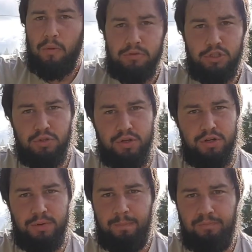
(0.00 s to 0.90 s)
So
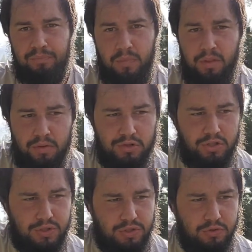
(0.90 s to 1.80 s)
there's
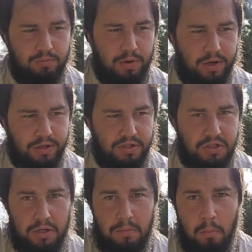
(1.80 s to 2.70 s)
those 2 products
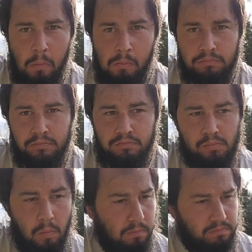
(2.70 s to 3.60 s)
there.
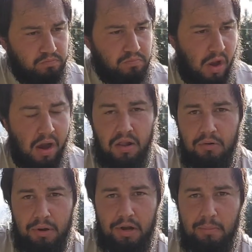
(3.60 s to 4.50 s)
Highly
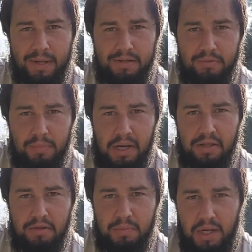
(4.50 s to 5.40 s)
recommend you
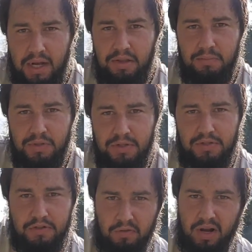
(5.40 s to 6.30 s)
buying them to add them to your
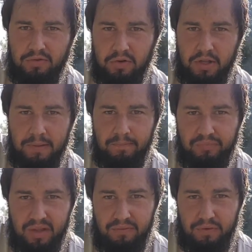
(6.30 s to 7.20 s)
survival kit
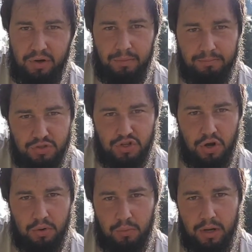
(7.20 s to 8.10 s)
if you're
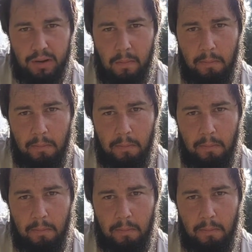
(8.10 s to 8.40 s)
starting one up.